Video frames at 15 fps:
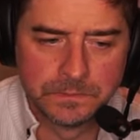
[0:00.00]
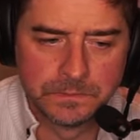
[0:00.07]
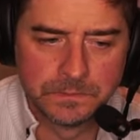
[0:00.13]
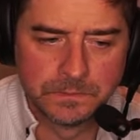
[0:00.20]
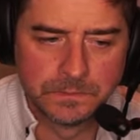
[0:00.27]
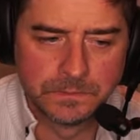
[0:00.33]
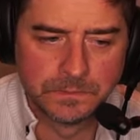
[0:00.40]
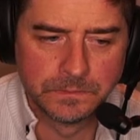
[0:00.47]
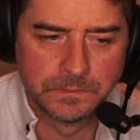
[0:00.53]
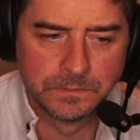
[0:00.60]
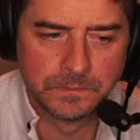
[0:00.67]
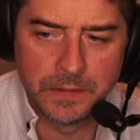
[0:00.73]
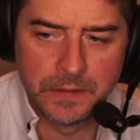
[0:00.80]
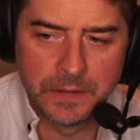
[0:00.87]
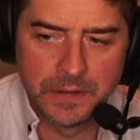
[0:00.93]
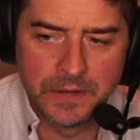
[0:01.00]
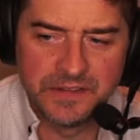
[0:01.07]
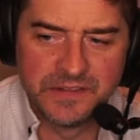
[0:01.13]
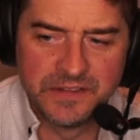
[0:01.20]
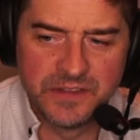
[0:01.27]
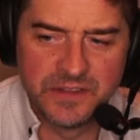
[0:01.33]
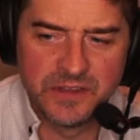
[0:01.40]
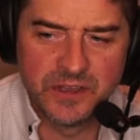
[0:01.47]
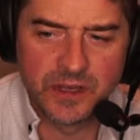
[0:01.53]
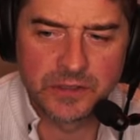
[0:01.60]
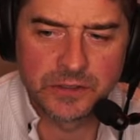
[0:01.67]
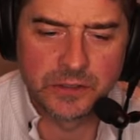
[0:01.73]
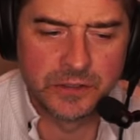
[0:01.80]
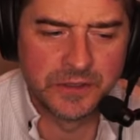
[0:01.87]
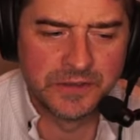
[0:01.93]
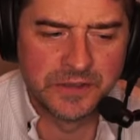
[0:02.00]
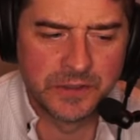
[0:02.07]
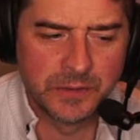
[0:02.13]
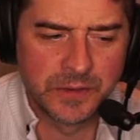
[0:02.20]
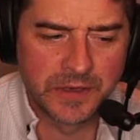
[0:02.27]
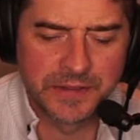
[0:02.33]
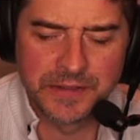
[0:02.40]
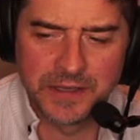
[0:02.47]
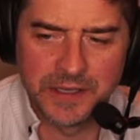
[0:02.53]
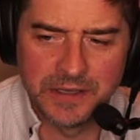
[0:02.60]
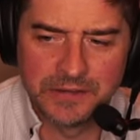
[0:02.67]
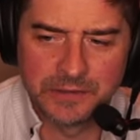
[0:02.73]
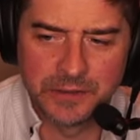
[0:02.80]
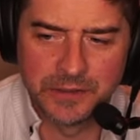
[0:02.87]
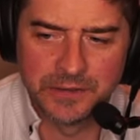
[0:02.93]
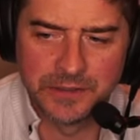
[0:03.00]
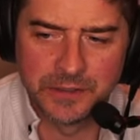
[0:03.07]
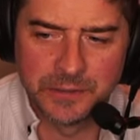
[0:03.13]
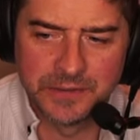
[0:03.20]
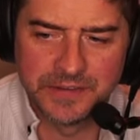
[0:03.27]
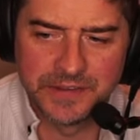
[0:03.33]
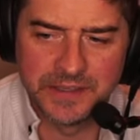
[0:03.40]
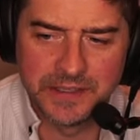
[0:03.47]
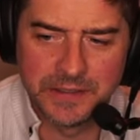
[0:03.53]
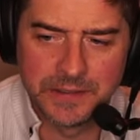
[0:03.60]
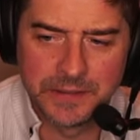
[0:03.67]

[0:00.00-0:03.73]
here. He's not going to do what I think he's going to do, is he?